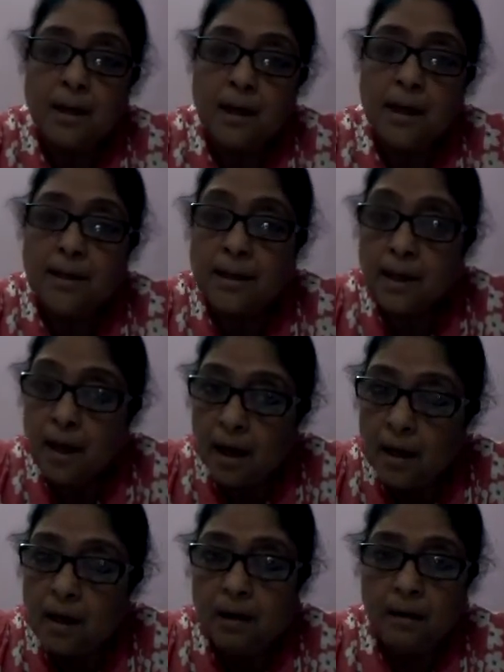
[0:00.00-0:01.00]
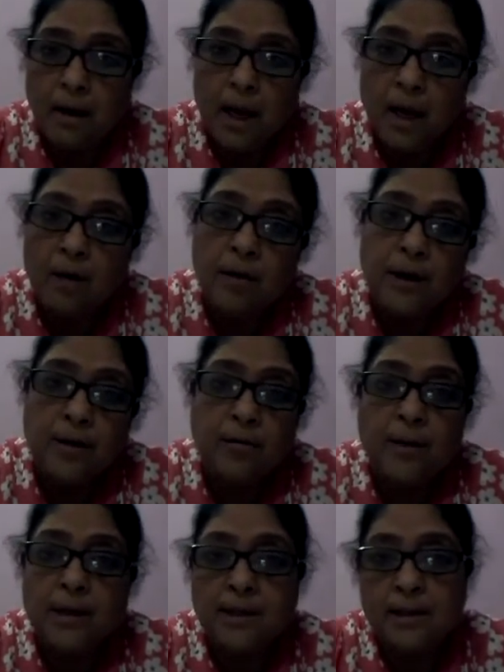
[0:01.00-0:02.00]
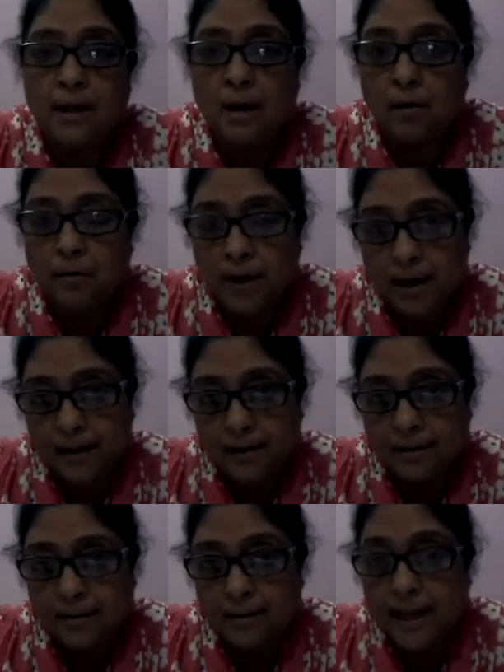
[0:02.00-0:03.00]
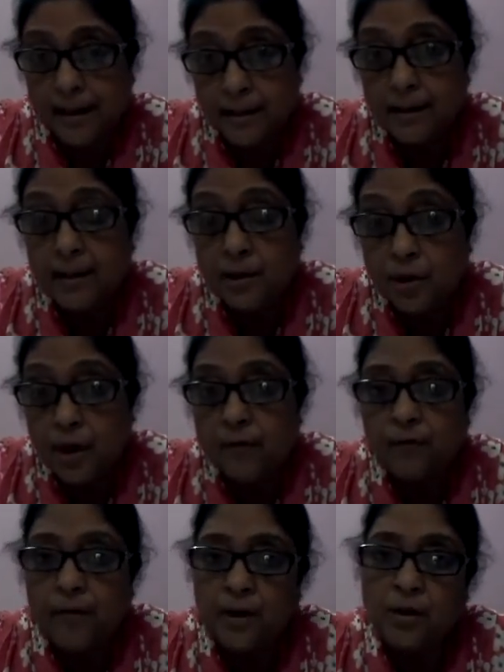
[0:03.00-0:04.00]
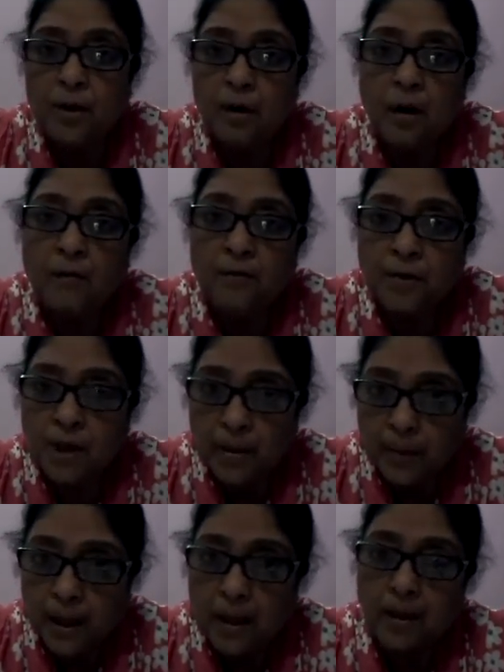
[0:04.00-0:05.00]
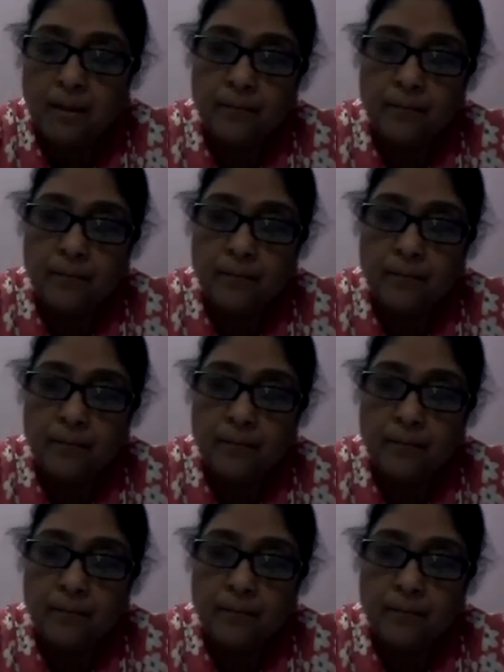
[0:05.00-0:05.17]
its color according to the surrounding. That is the chief feature of chameleon.